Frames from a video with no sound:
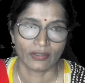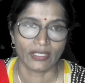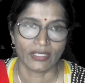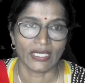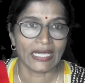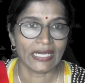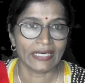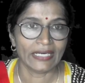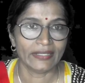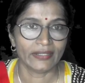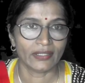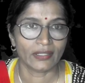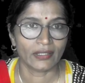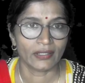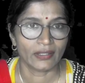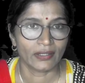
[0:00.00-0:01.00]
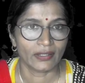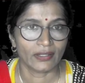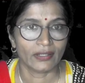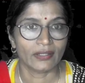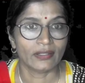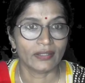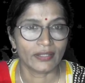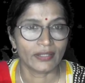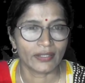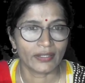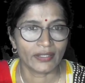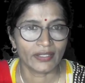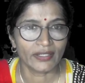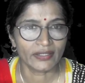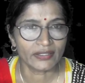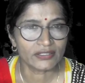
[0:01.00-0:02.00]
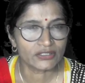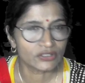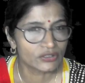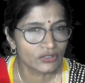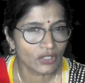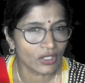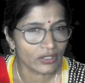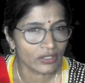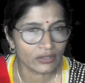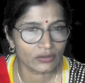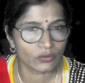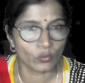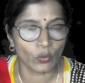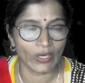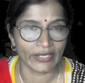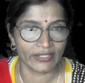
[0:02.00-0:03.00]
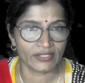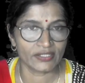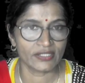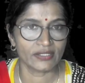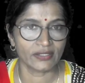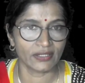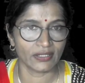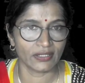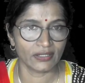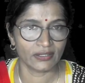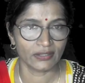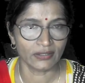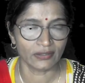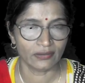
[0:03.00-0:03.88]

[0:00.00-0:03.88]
and it is not white in color,